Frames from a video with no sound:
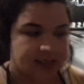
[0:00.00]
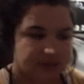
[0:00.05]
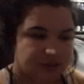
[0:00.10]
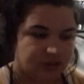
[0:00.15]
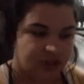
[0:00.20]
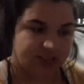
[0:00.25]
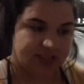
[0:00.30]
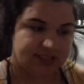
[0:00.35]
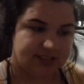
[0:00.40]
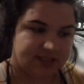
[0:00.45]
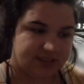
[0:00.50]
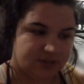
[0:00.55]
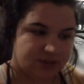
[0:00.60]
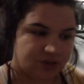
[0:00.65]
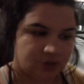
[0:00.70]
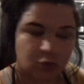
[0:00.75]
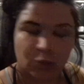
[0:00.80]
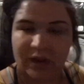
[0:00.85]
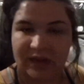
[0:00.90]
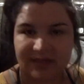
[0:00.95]
Just
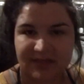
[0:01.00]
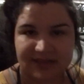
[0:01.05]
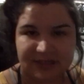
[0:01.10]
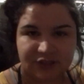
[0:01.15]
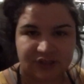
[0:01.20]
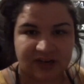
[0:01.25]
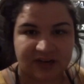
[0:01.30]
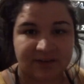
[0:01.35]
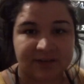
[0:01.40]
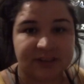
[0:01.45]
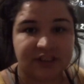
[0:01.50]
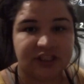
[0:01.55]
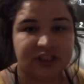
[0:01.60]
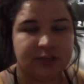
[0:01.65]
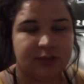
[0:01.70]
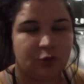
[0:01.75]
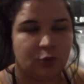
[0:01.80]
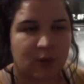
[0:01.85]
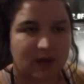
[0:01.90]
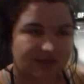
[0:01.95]
the way that I drive my
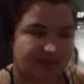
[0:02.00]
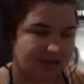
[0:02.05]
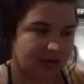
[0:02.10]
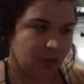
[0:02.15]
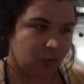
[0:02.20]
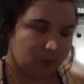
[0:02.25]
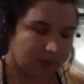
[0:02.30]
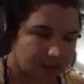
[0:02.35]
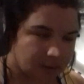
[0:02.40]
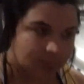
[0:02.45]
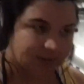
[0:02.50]
Jeep, the way that I wheel